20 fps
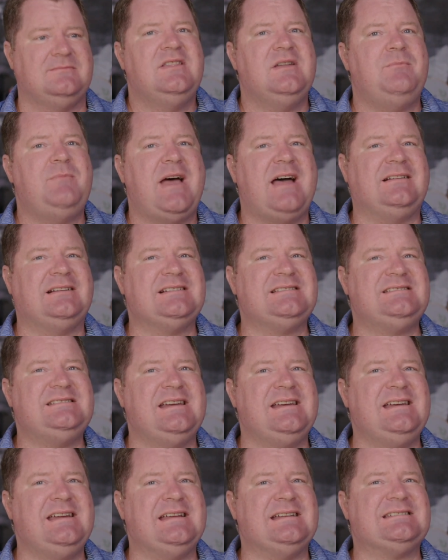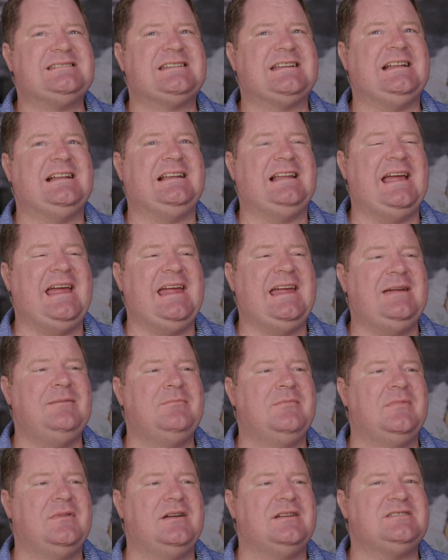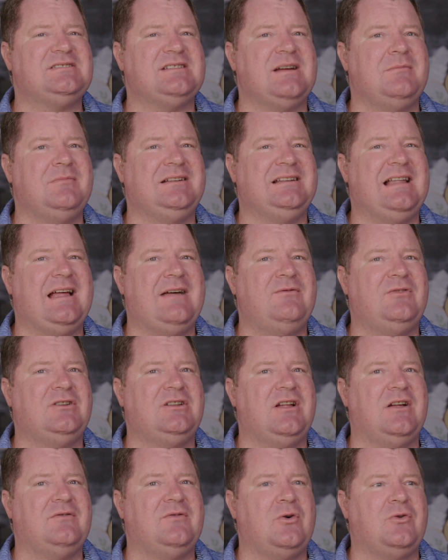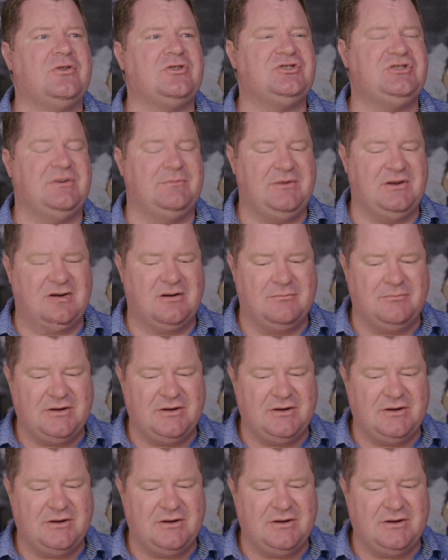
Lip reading: The Palestinians claim some level of ownership here,